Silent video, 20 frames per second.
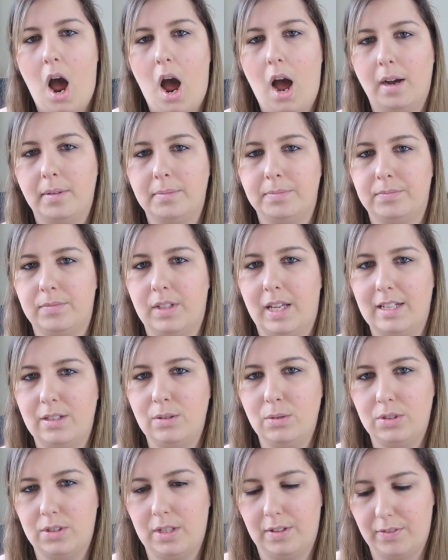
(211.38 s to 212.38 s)
Um, and
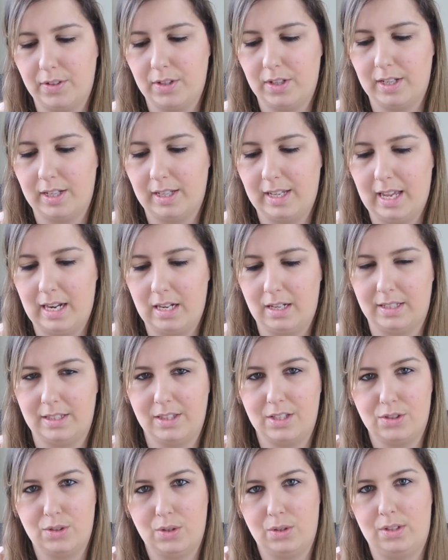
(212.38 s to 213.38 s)
also, if you can get like
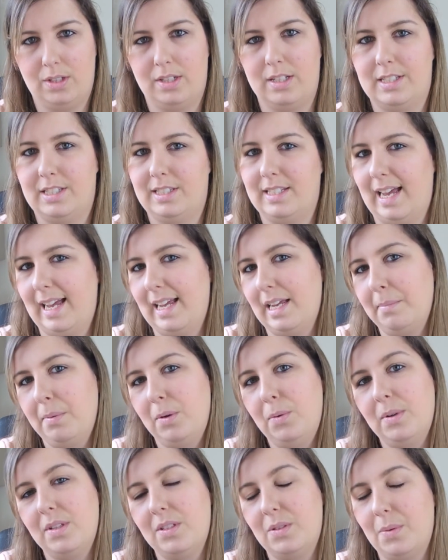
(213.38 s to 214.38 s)
the toddler
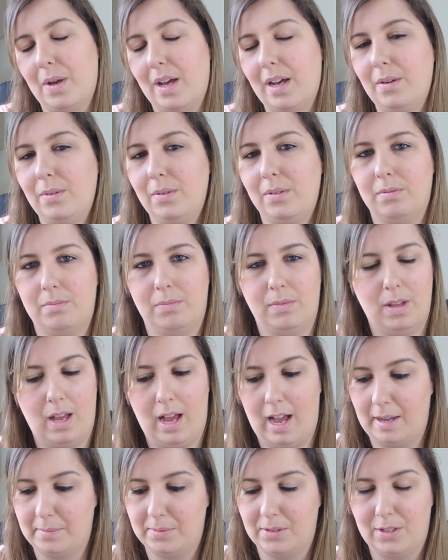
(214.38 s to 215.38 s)
table as well,
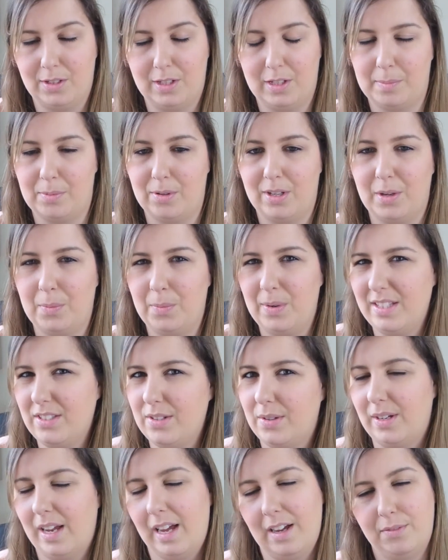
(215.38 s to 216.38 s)
absolutely brilliant. We
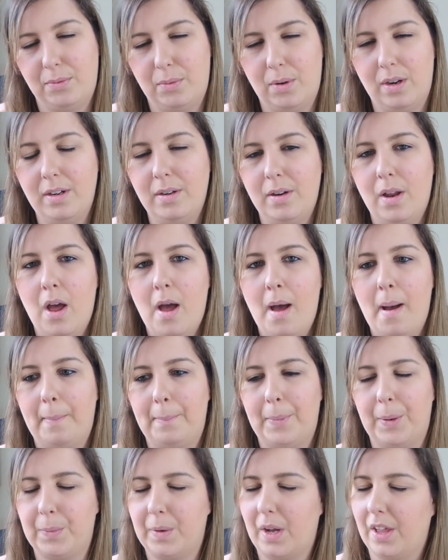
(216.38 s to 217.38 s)
don't have one,
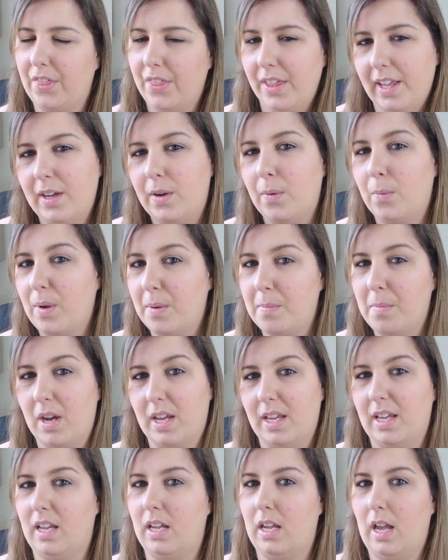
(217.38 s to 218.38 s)
but I think we
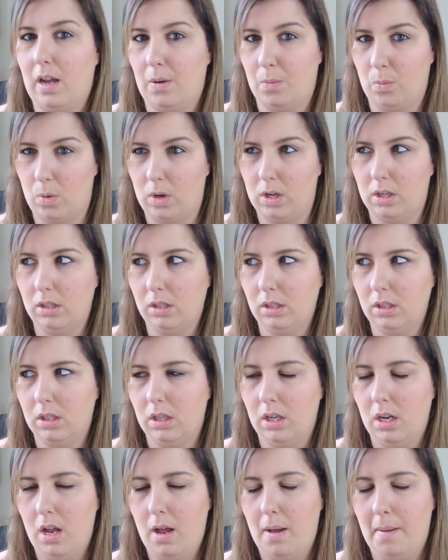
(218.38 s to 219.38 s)
might get one
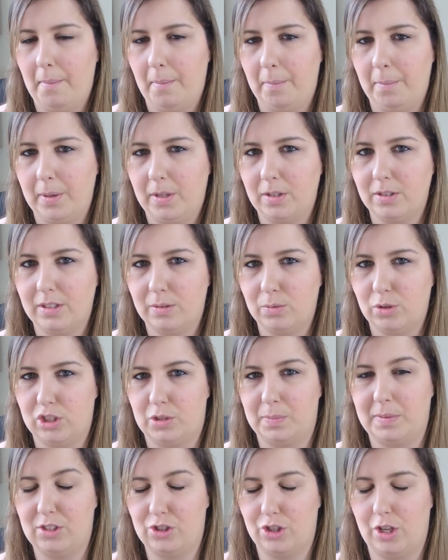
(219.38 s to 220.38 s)
because it would
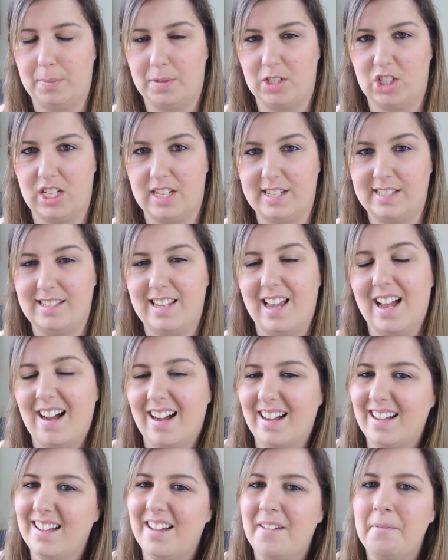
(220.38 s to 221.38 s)
just be so much
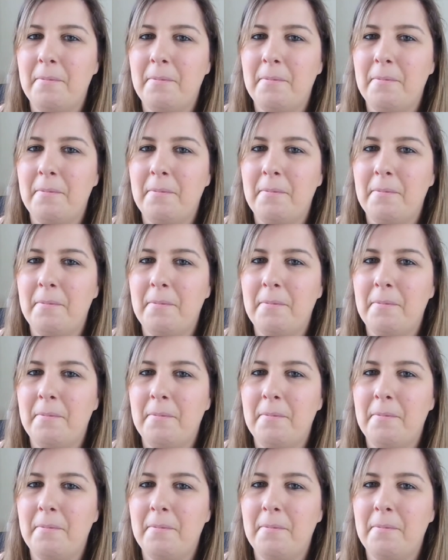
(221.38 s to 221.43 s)
easier.